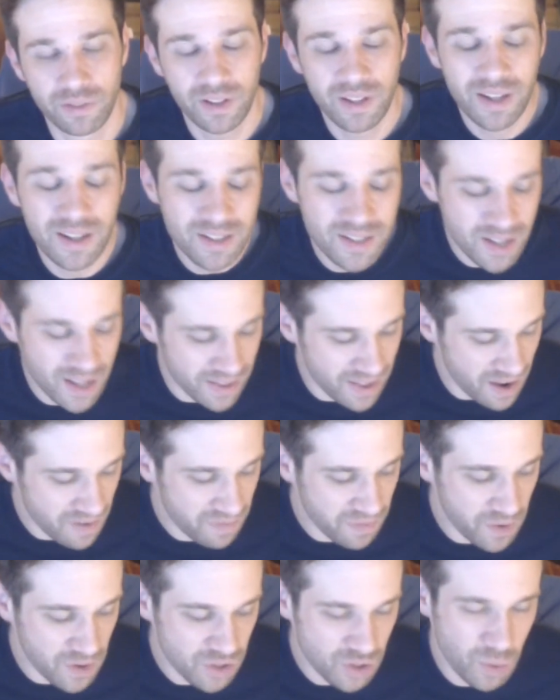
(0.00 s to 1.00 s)
Like I said,
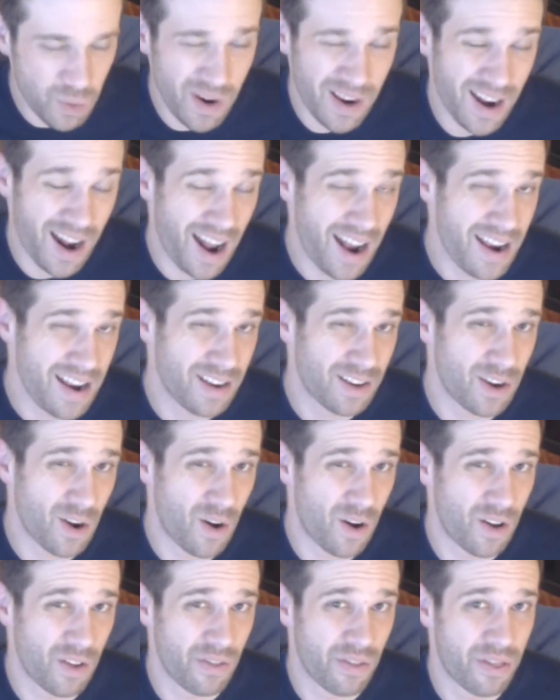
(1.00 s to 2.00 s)
that first quit, I had
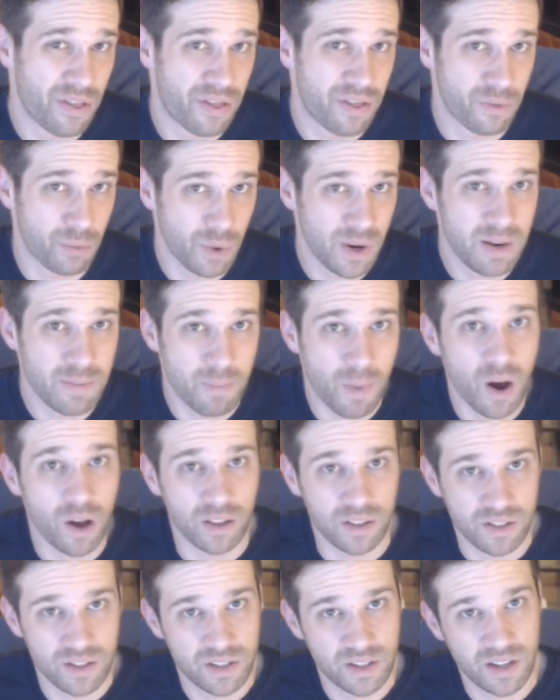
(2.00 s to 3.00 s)
gone 3
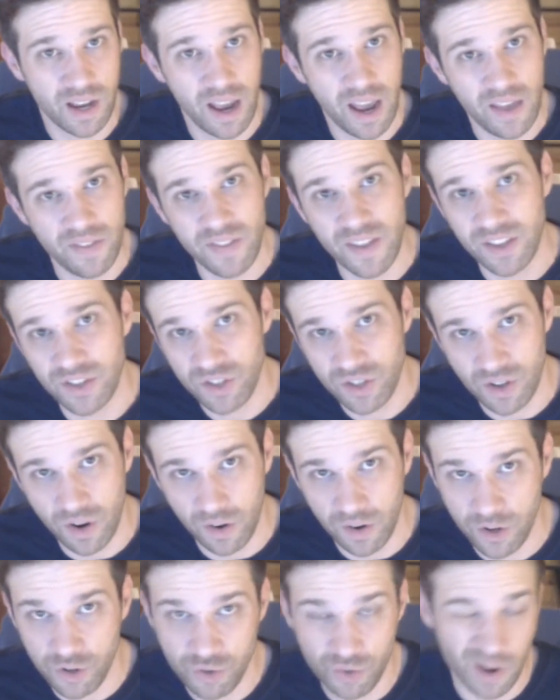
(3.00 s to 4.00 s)
months and then
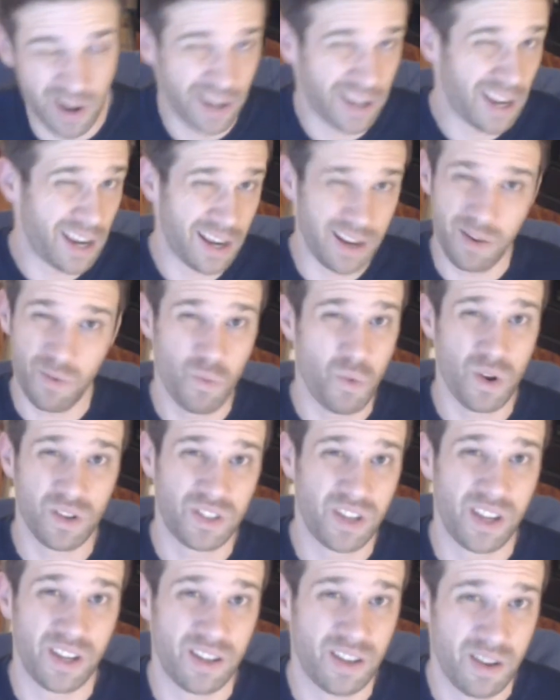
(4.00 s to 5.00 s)
started drinking, and it
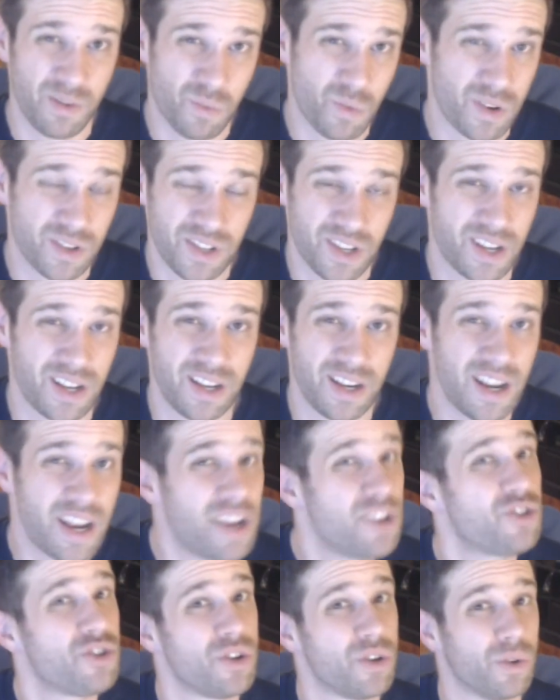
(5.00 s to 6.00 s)
wasn't an
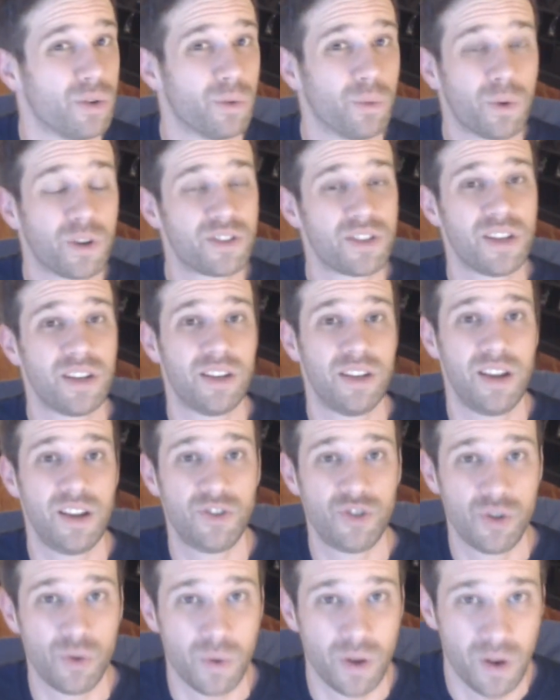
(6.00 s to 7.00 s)
issue. It wasn't an
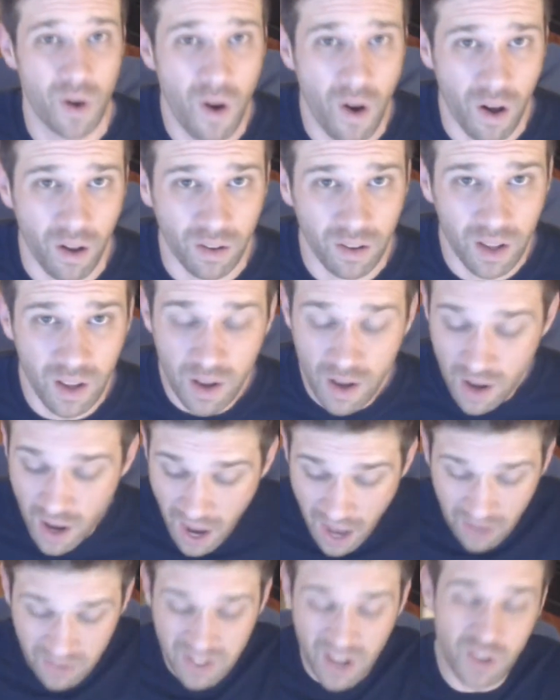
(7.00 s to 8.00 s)
issue at all.
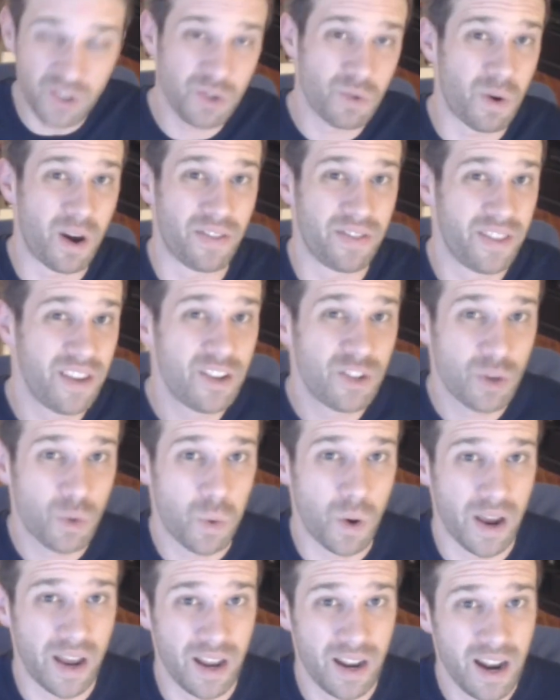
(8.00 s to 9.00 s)
I'll tell you, on this
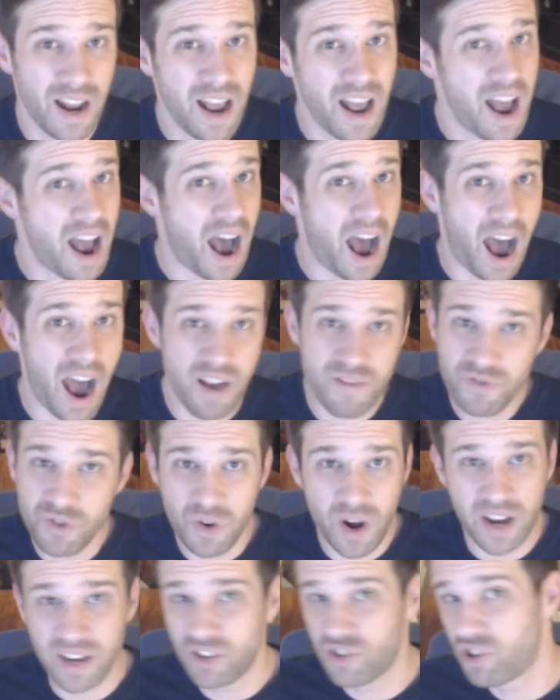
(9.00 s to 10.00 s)
quit, I've
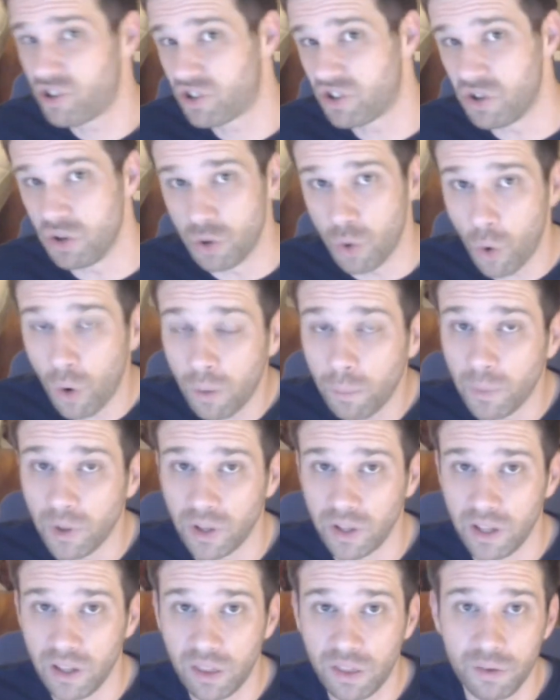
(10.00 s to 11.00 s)
drank just
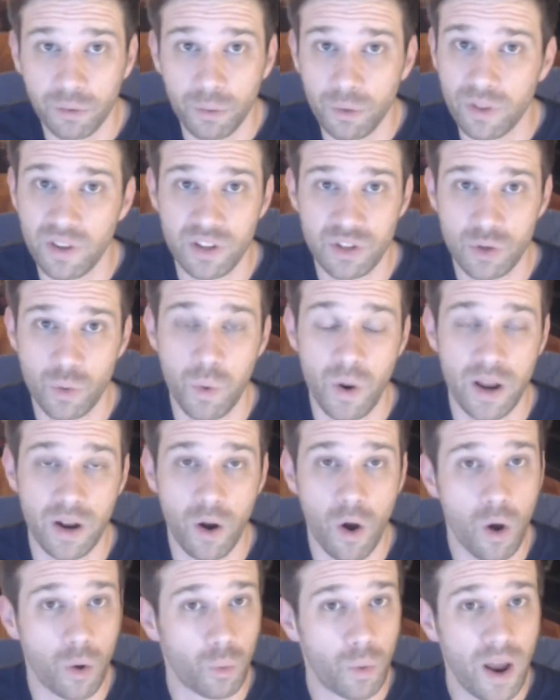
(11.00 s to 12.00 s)
normally through this quit
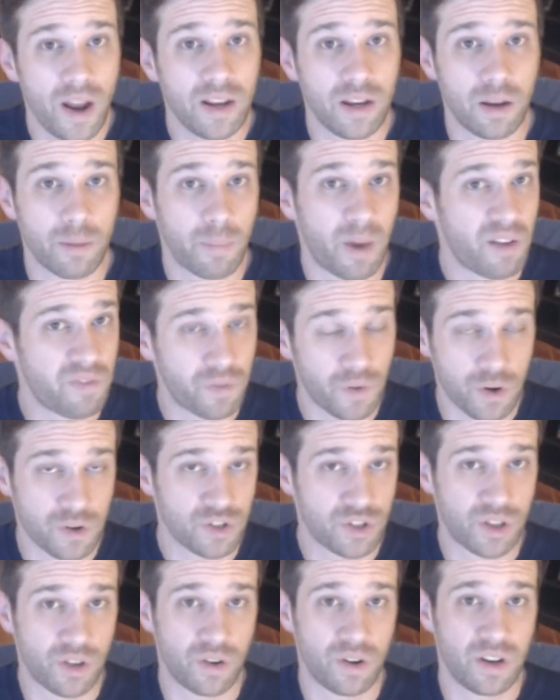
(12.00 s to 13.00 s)
already in my
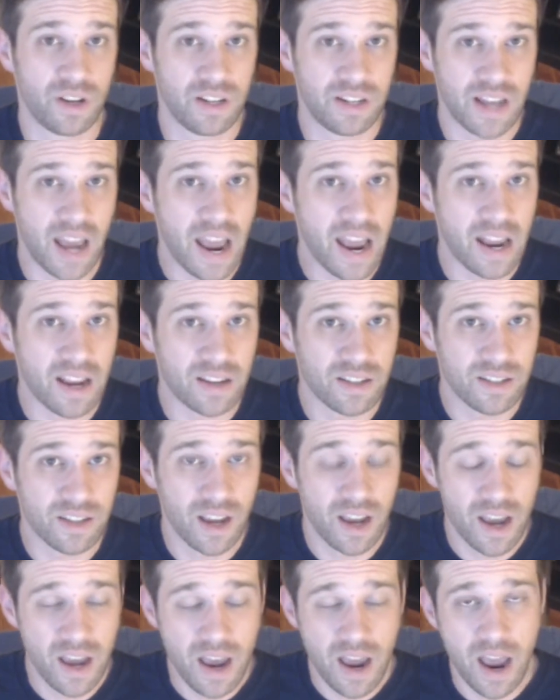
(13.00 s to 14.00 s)
first 30 days,
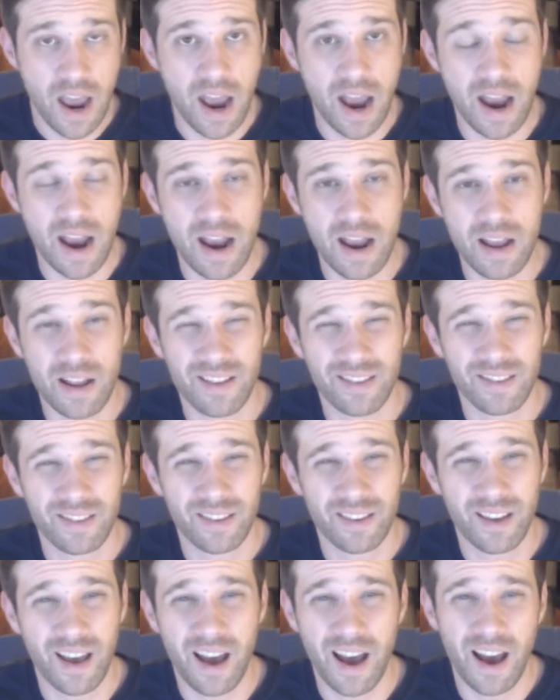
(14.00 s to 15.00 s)
and
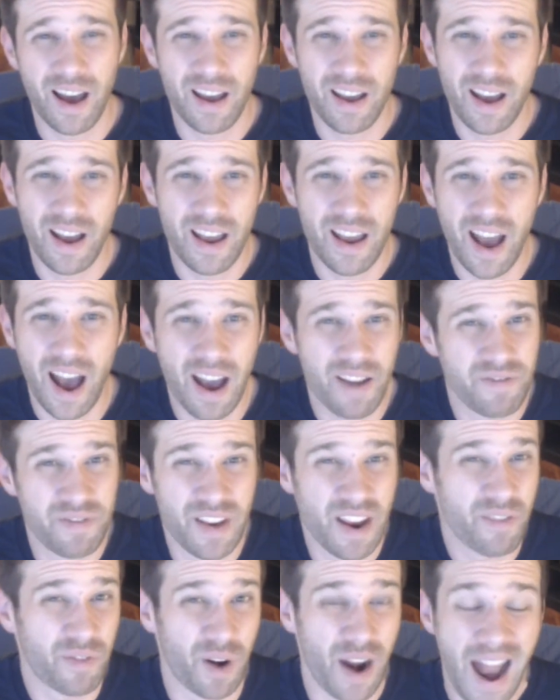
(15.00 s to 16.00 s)
I've
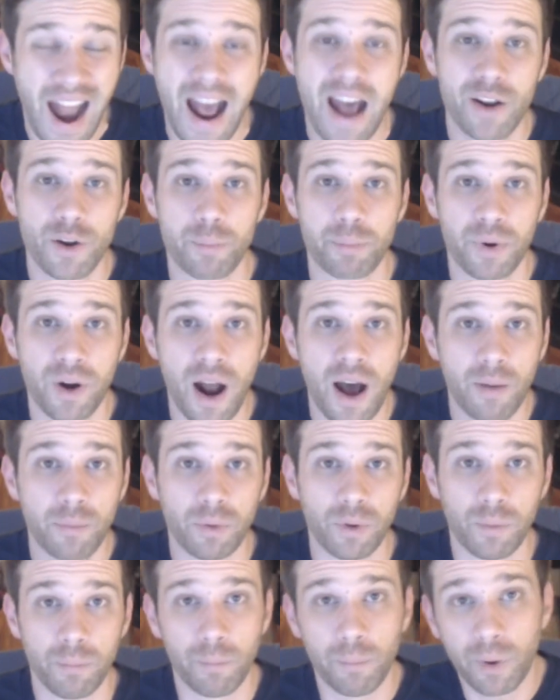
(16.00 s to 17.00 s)
never had a problem.